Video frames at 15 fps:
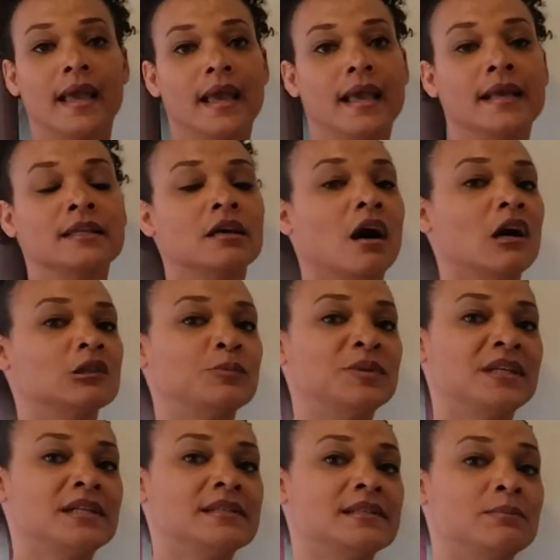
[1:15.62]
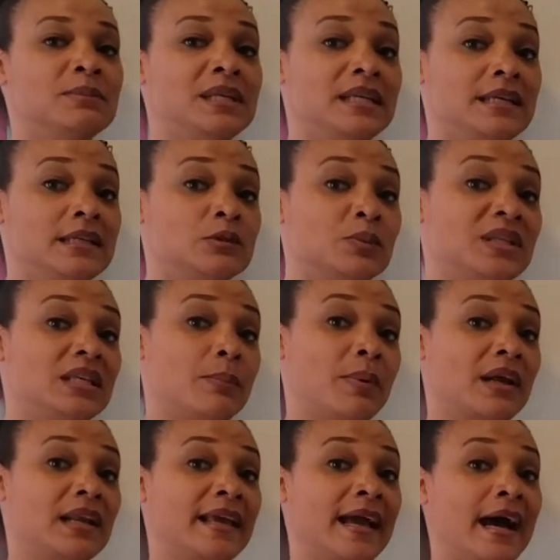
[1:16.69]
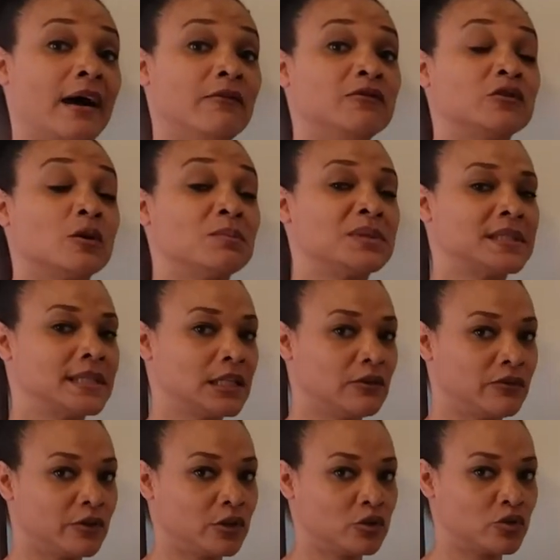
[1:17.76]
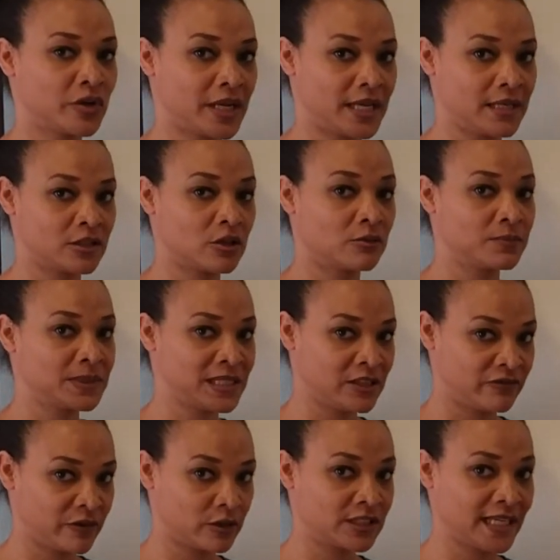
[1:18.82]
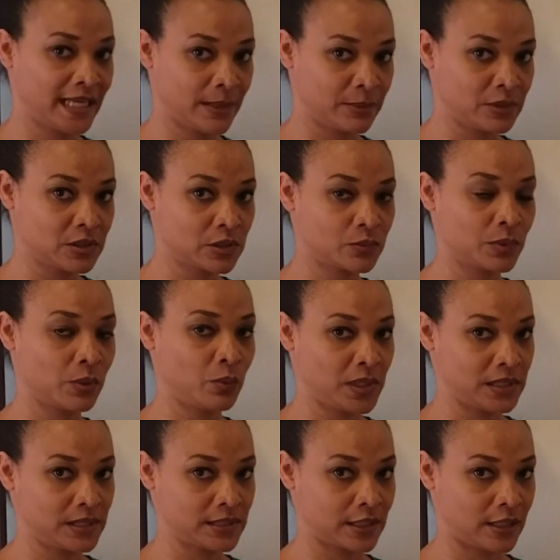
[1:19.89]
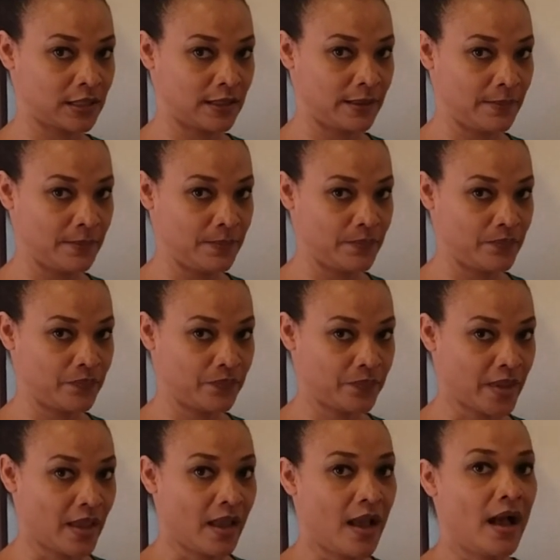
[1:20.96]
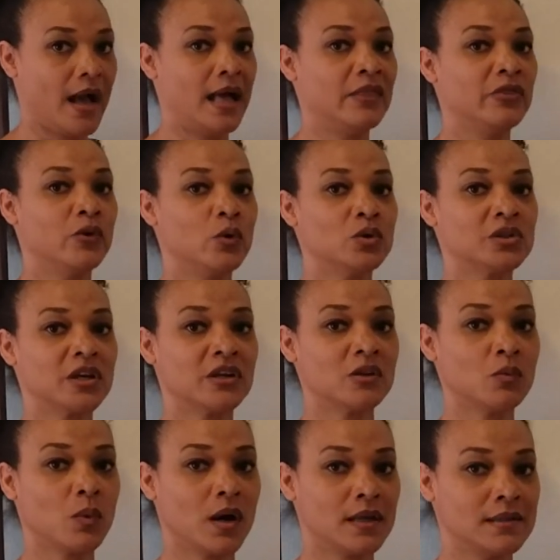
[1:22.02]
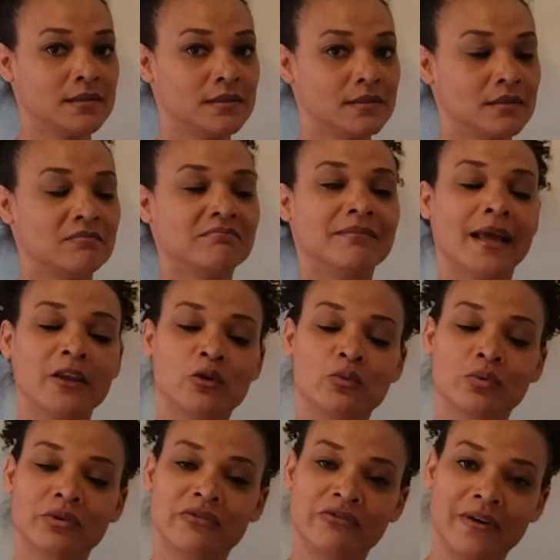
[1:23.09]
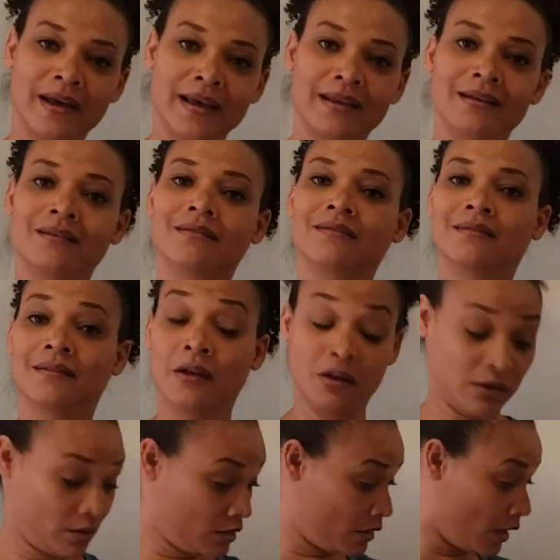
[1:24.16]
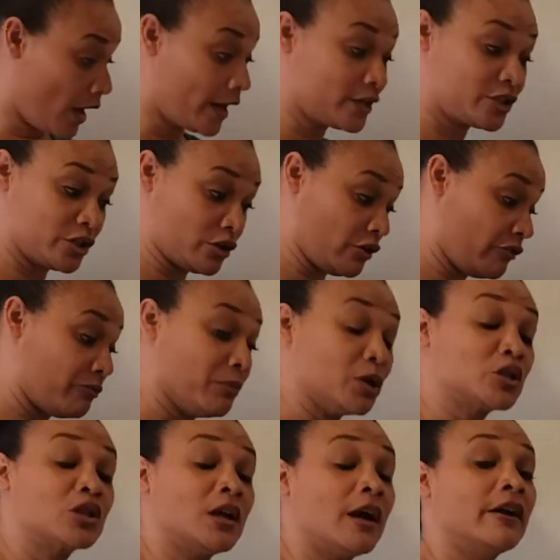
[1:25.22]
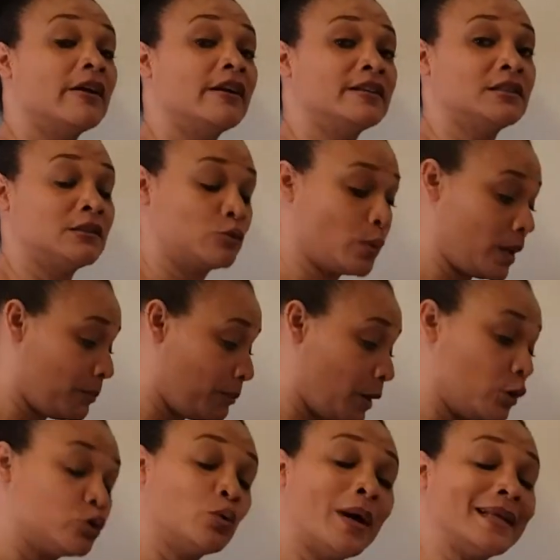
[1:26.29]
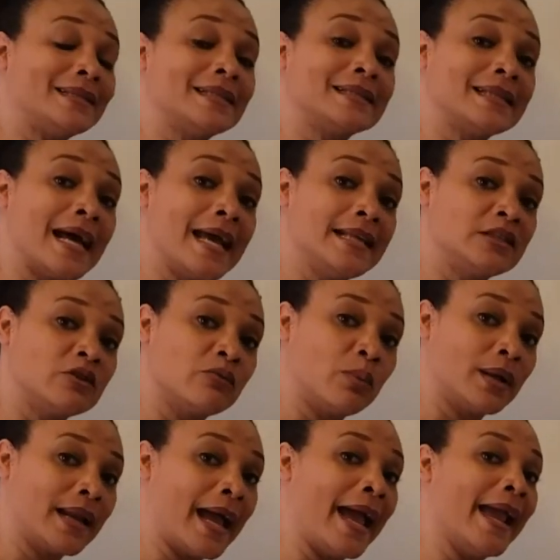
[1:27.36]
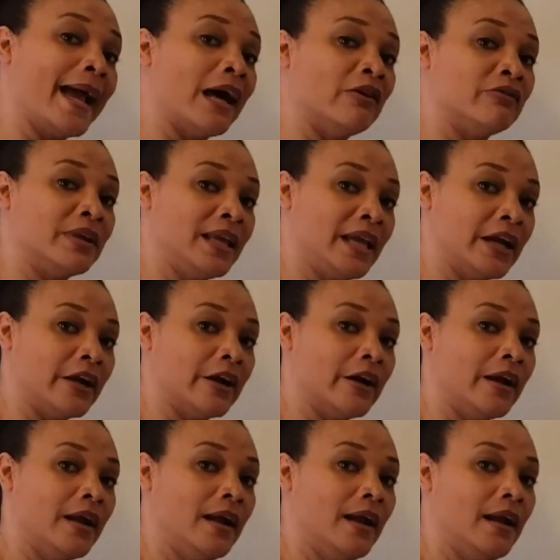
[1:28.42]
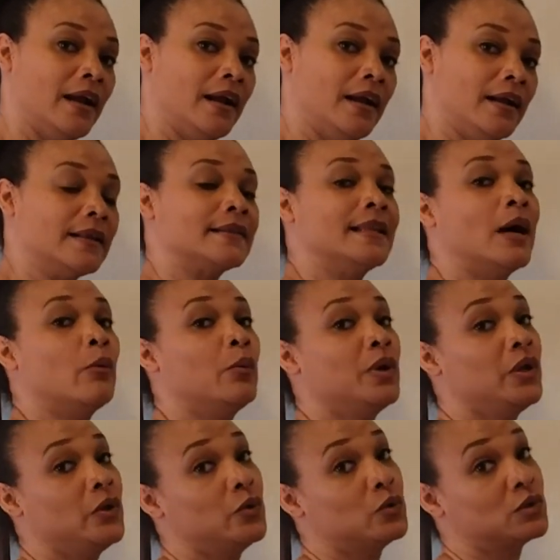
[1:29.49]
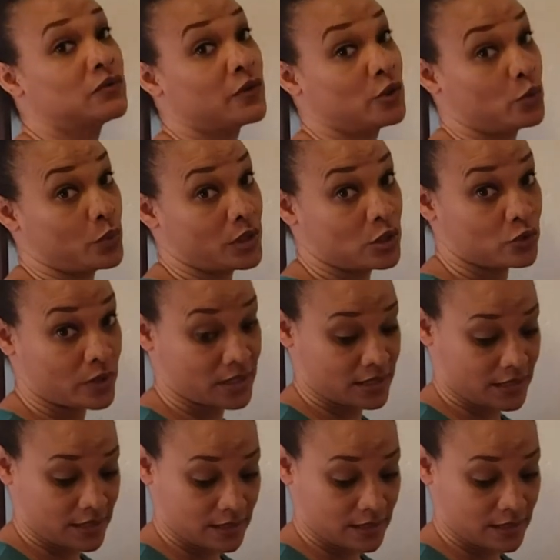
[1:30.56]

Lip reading: In the hospitals in Belize, we typically have some silver tables with wheels on them, and those are the ones that you would find large enough, much larger, about twice the size of what I have here, that we use for doing dressings.